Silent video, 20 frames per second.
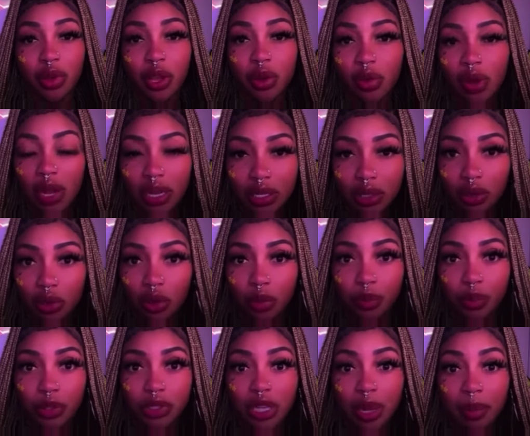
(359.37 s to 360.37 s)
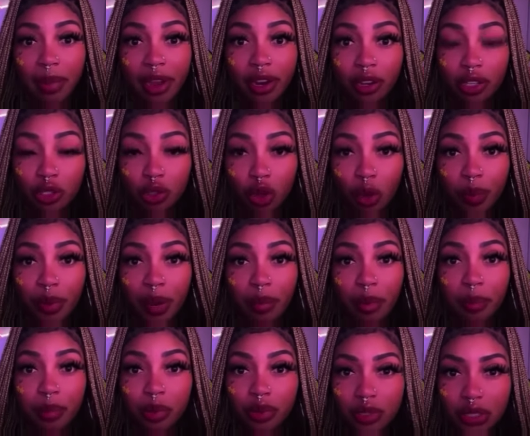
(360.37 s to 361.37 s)
What you want to do? Push a microscope and
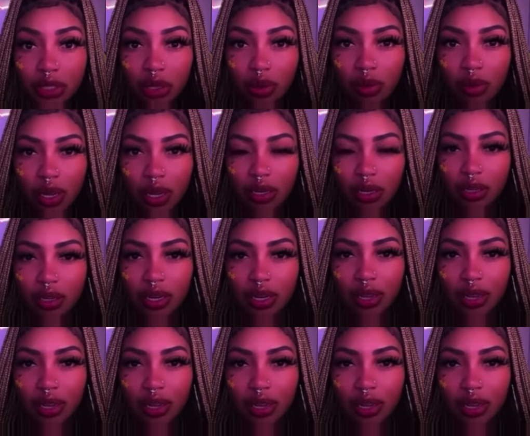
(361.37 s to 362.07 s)
I'm a pussy wall?